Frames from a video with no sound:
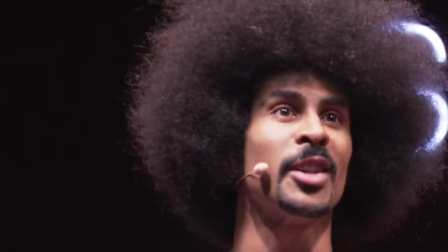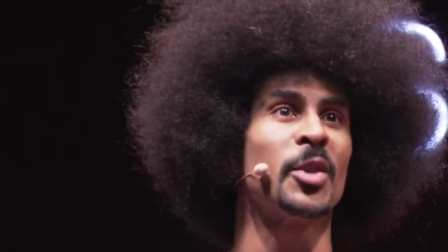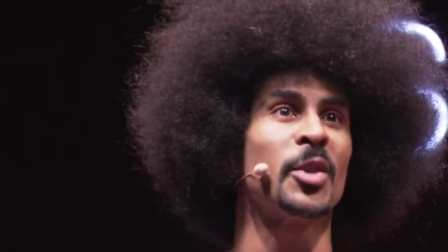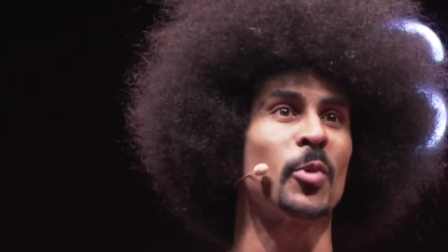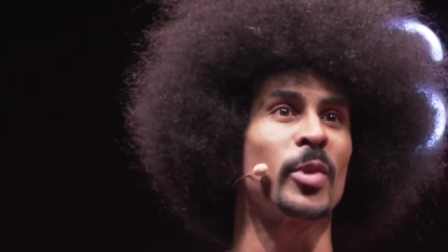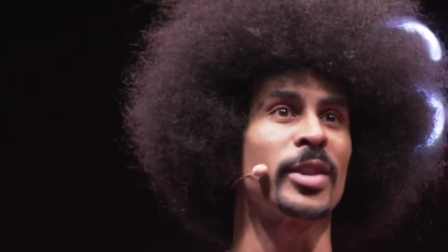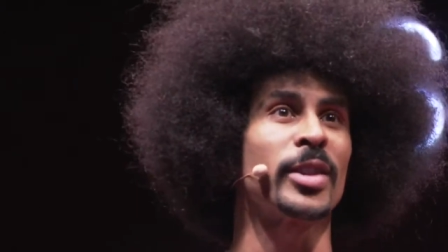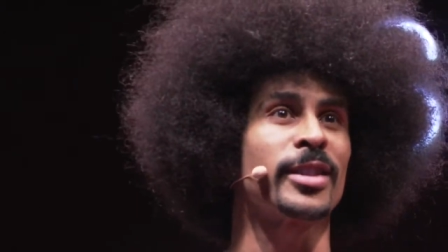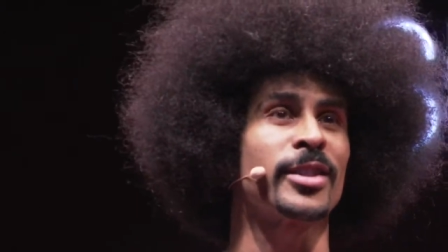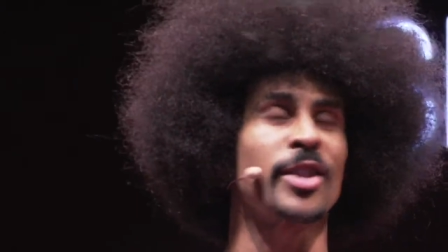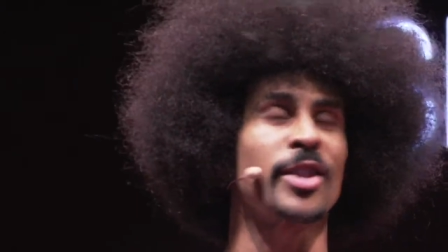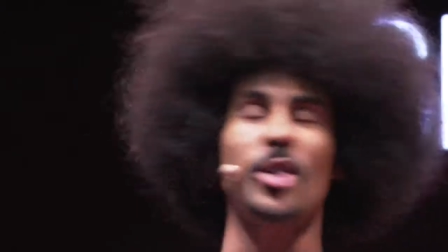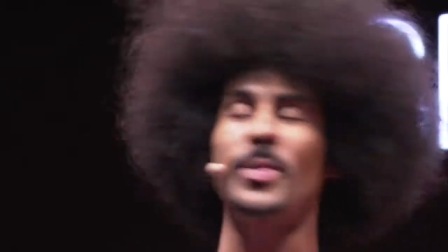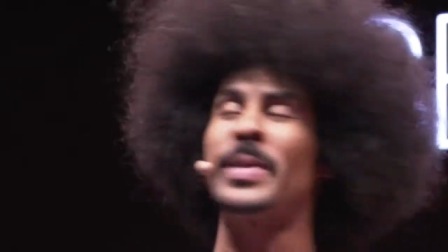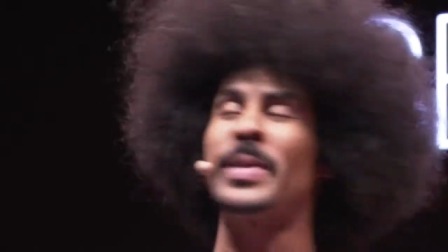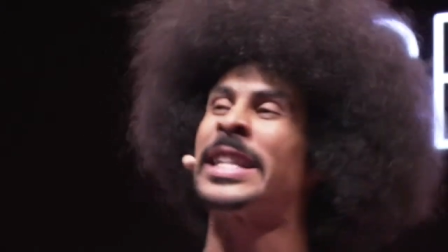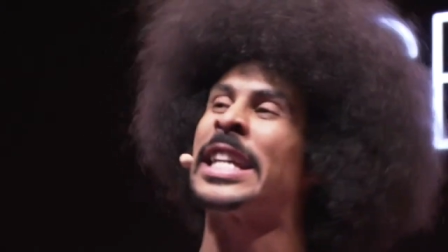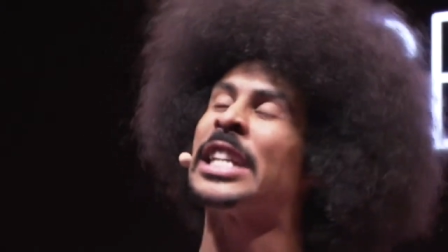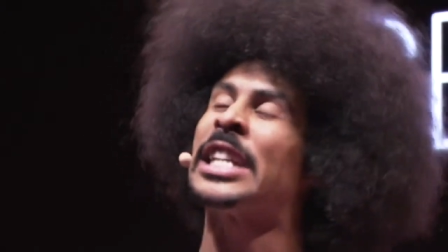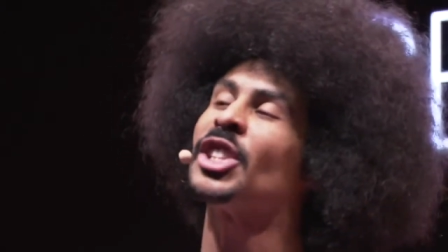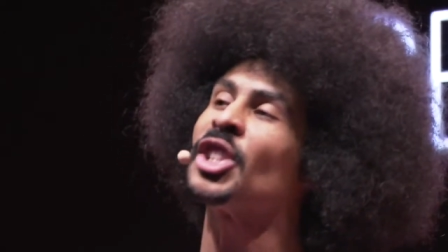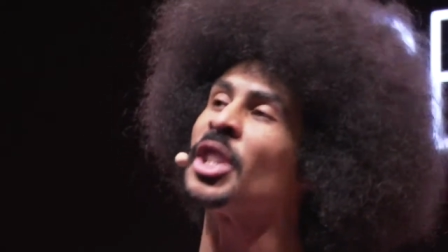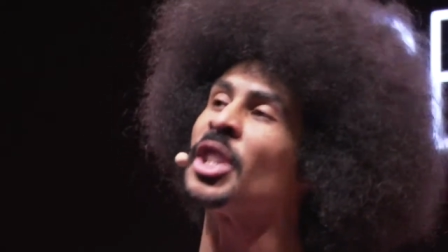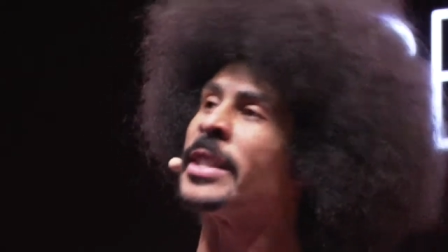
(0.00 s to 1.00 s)
with
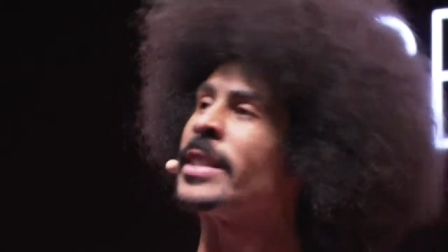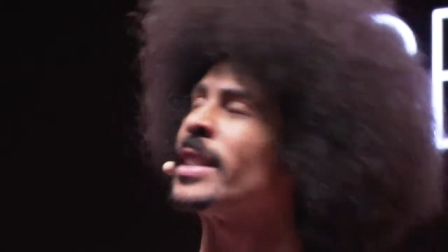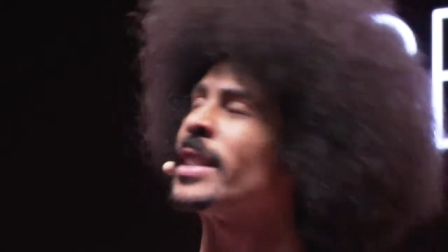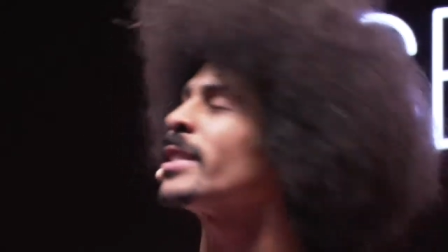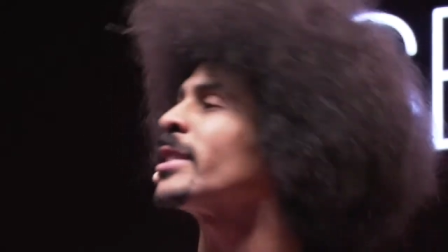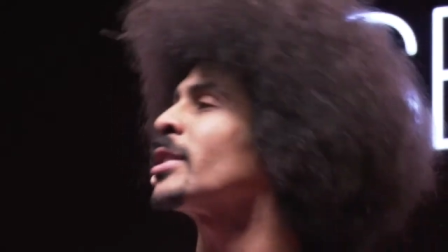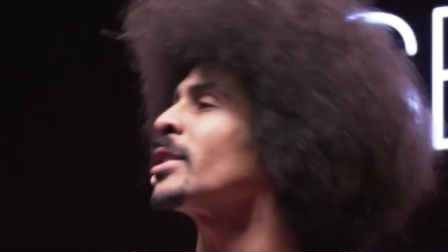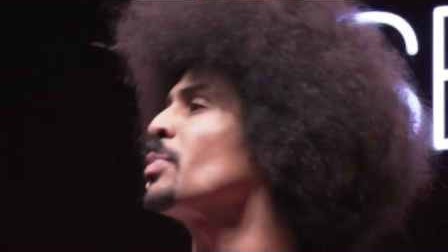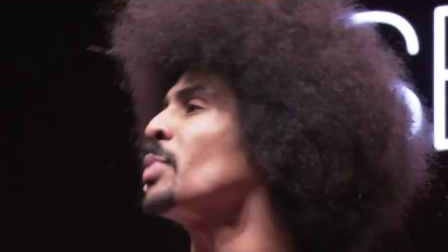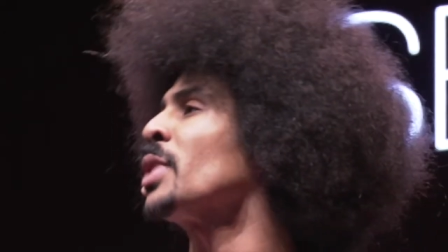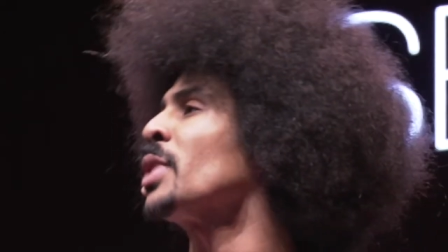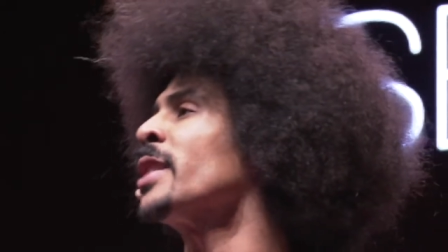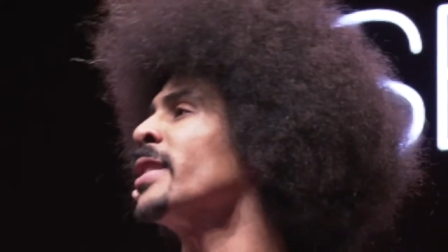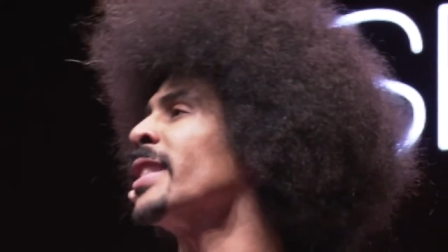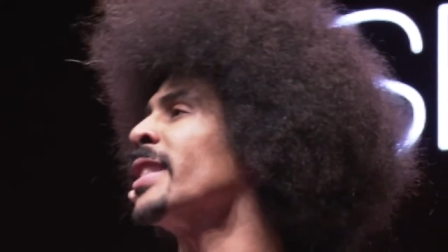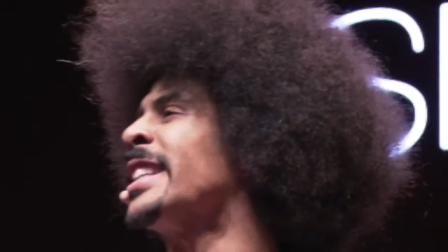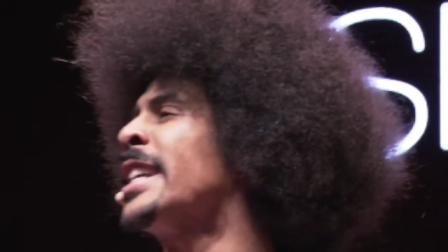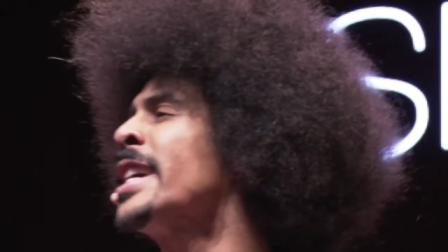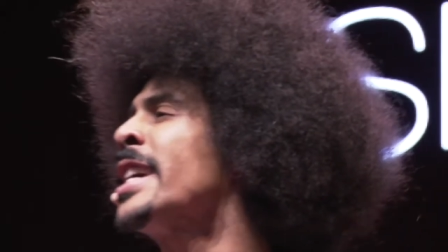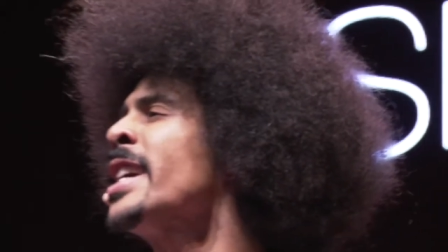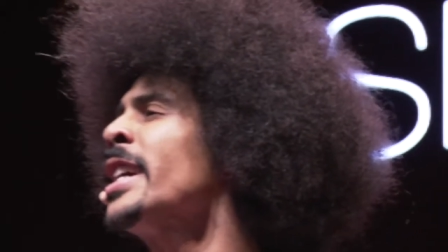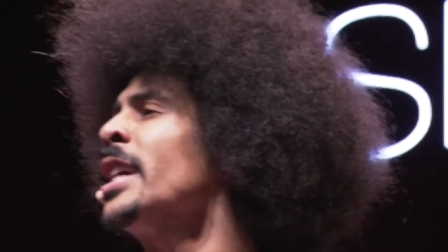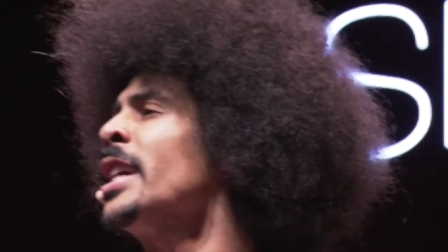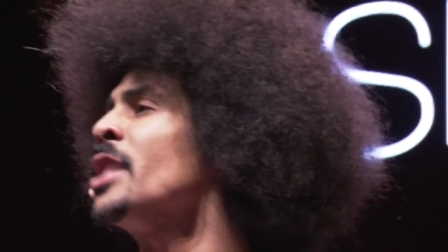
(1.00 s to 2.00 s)
determination, discipline, and
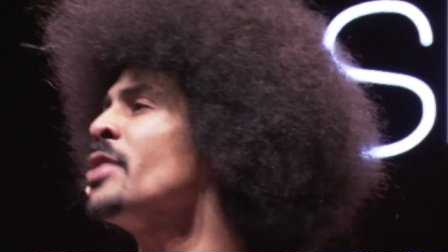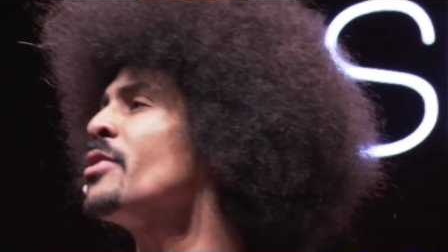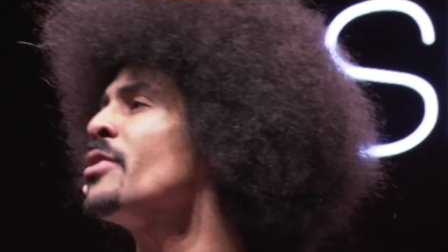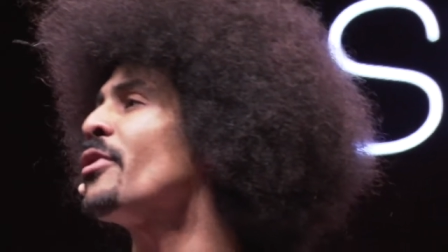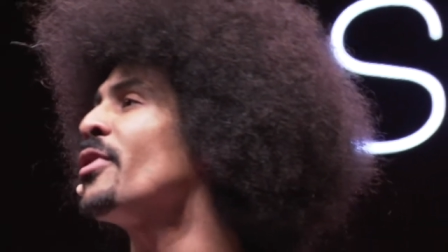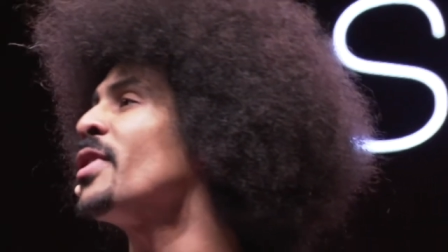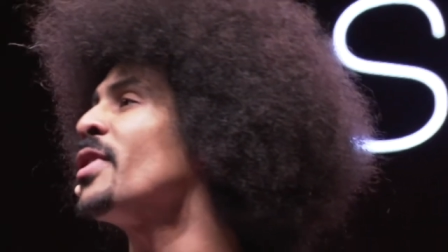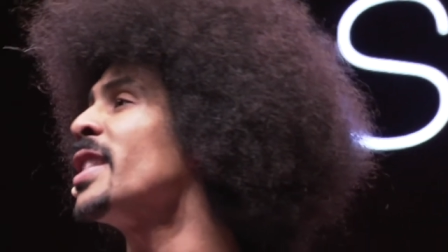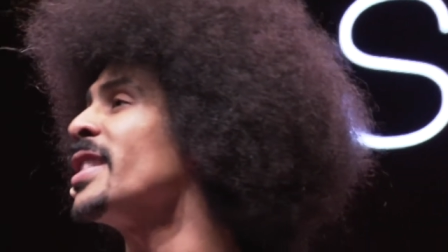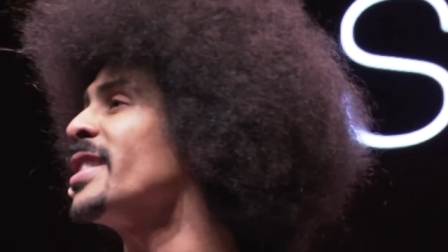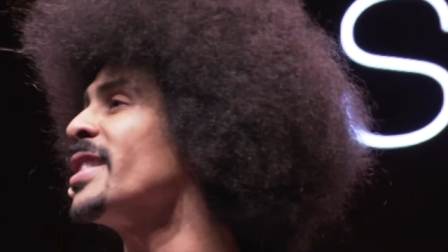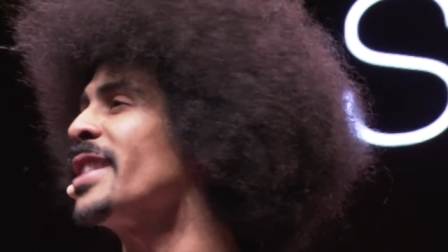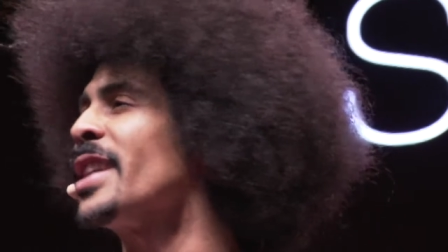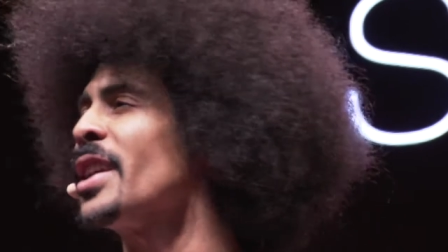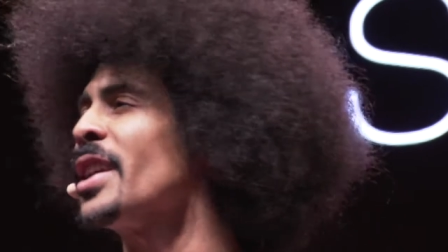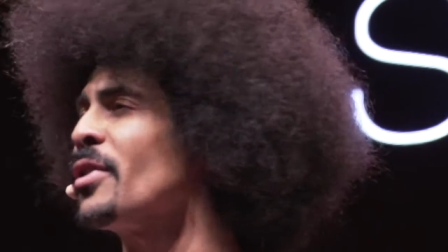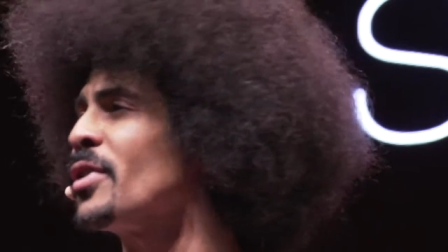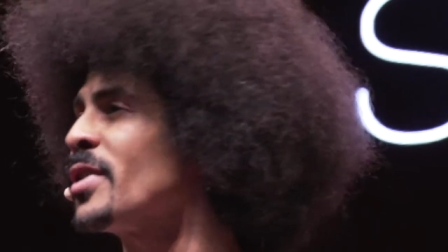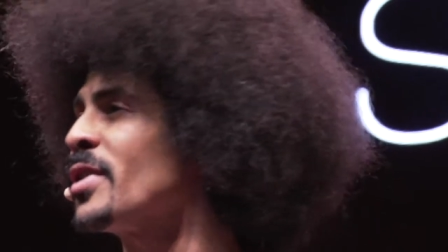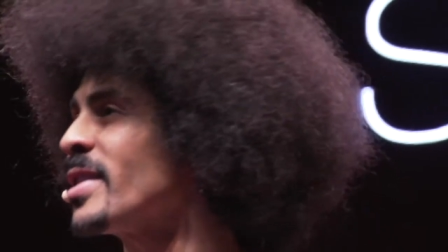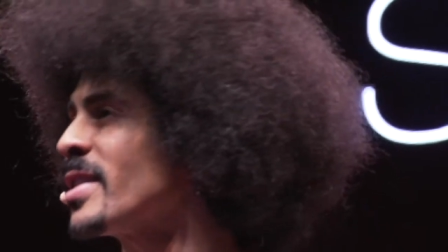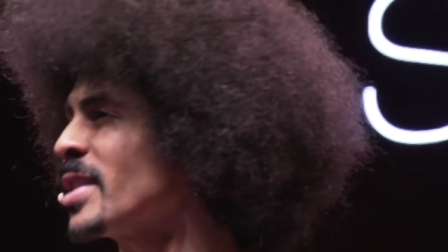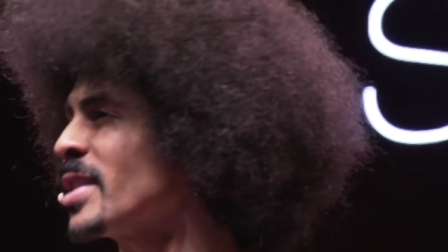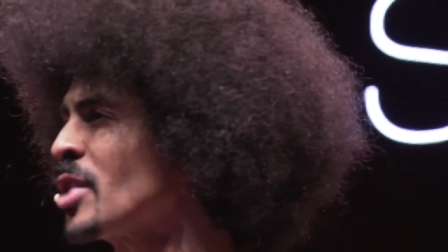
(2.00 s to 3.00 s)
infinite
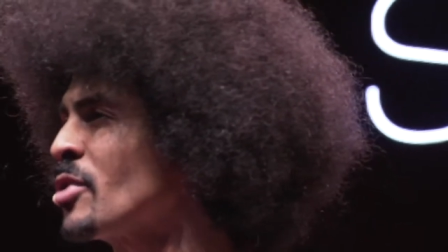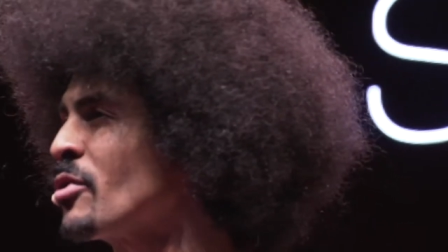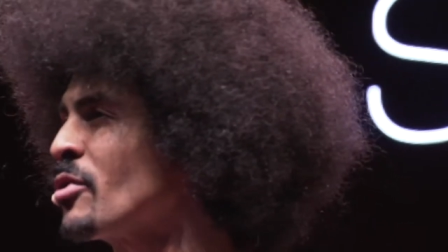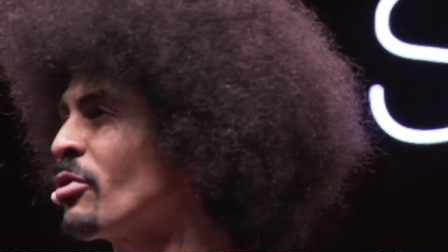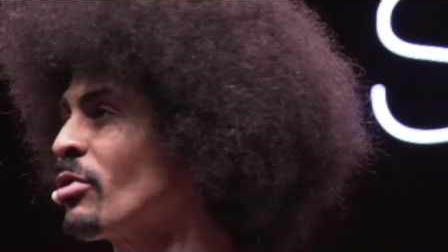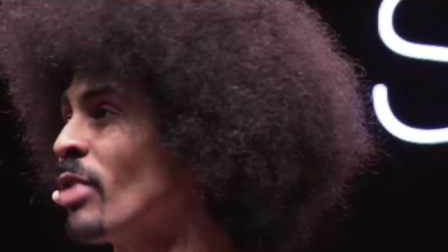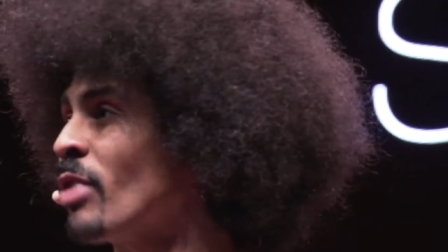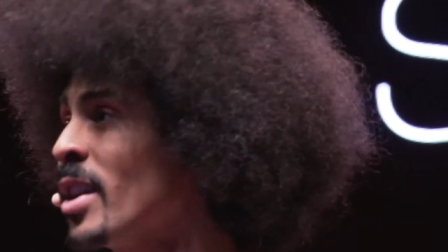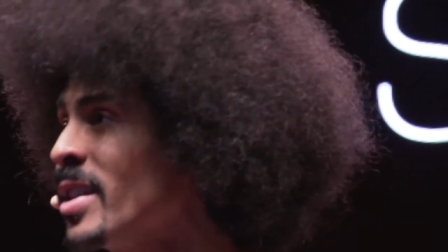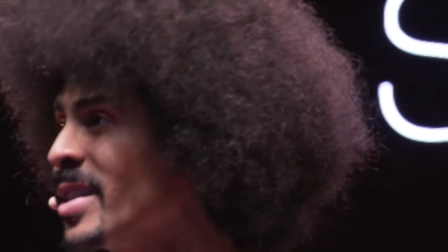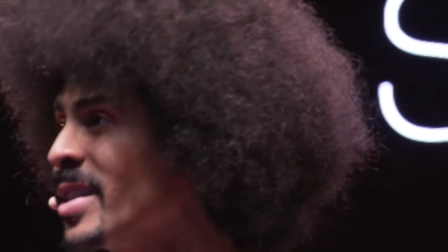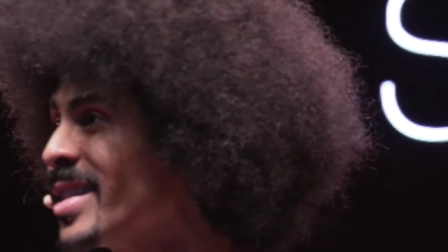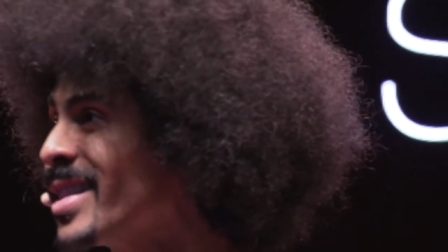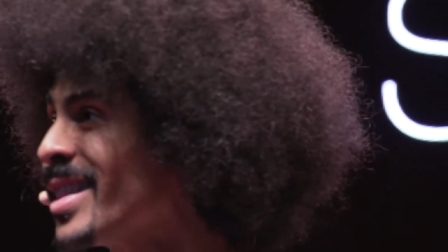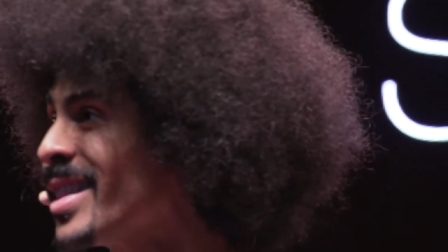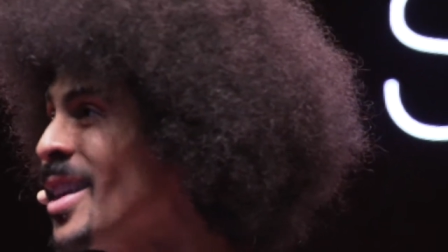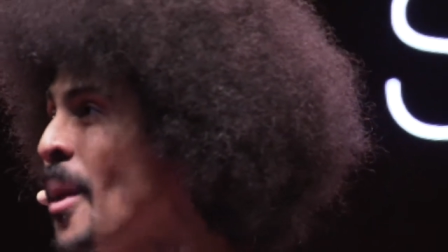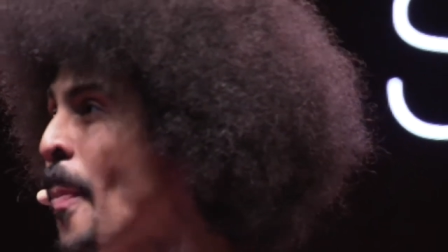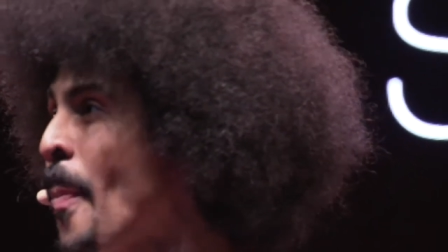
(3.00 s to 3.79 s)
gifts to confront